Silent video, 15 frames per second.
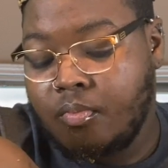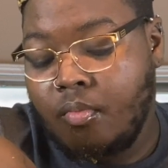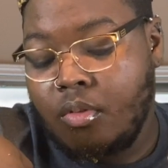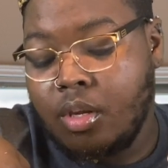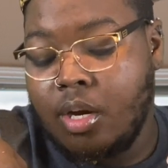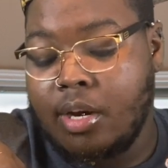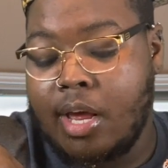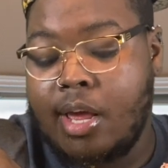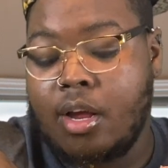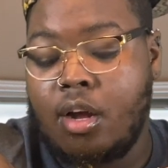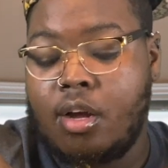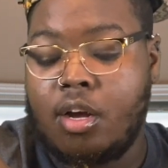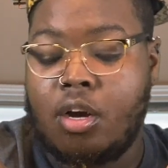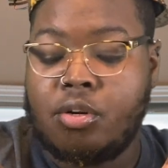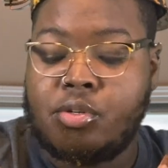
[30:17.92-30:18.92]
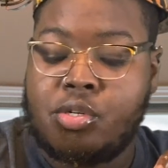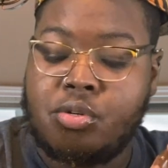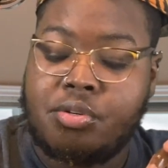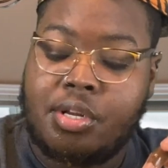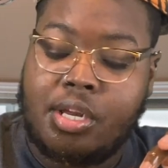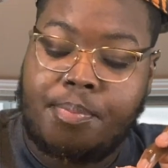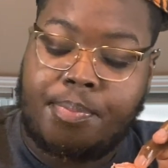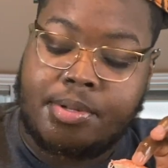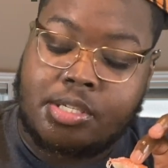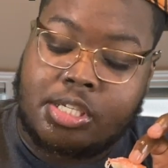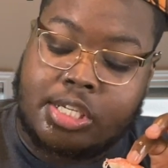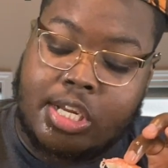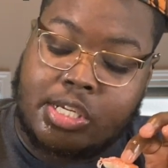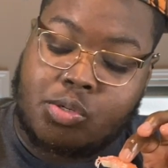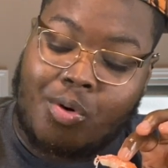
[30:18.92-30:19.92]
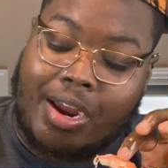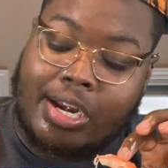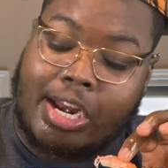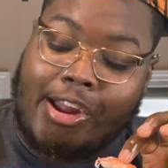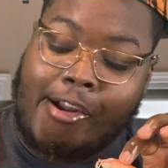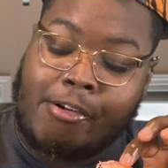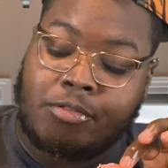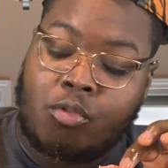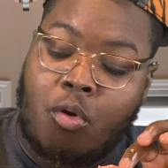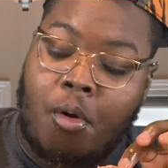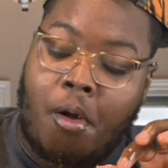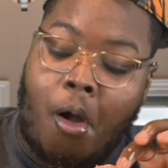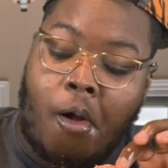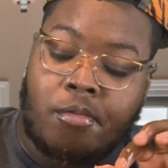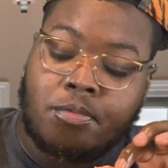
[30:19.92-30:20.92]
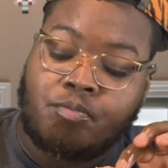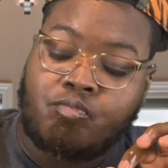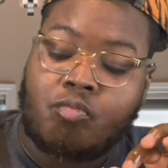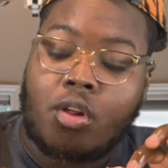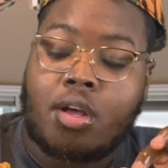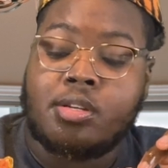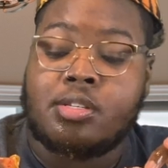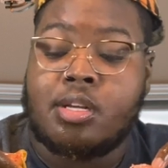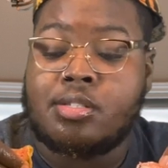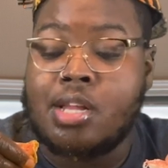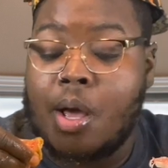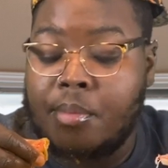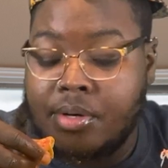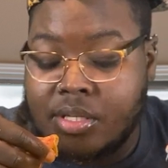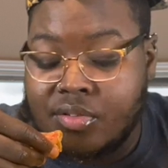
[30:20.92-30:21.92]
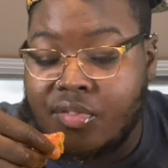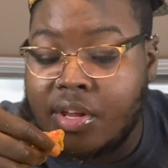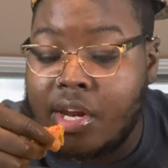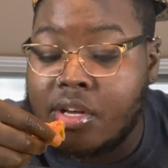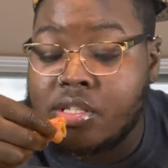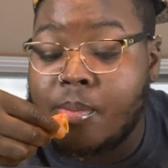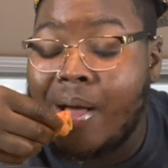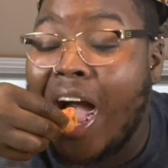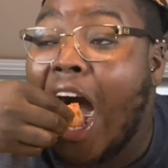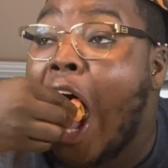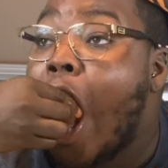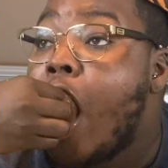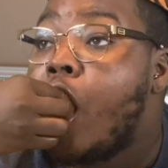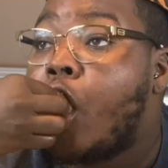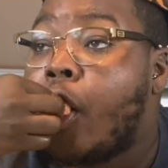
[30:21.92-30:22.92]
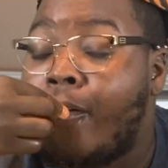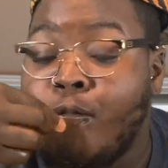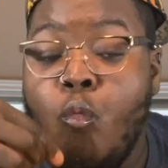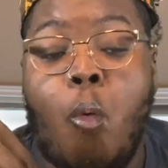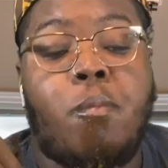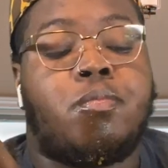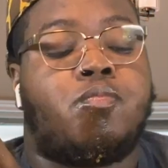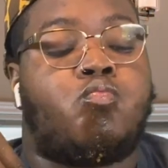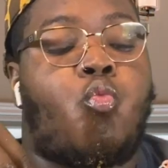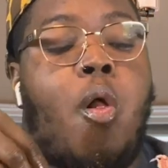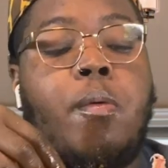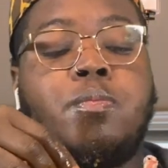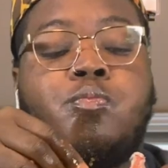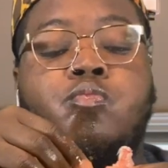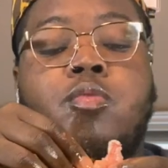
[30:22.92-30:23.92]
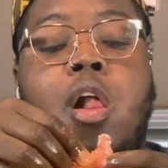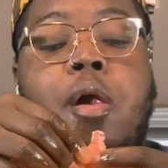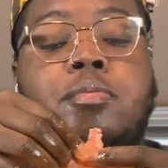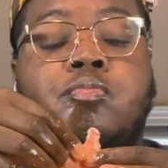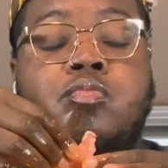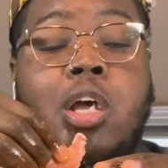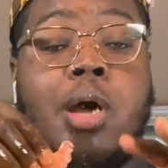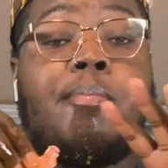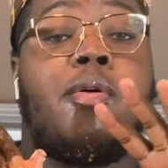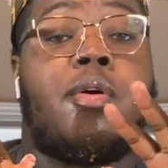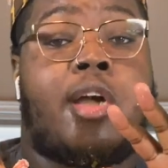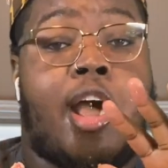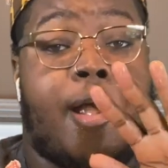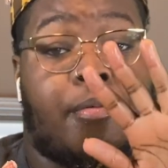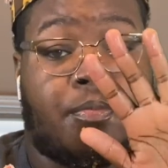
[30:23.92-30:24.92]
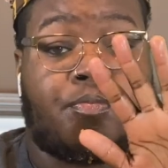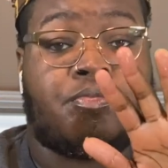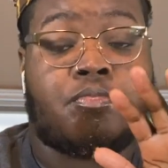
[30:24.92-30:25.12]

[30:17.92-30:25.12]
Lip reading: And I ain't gonna go too deep into this right now, because that's not what this video is about. I'm okay.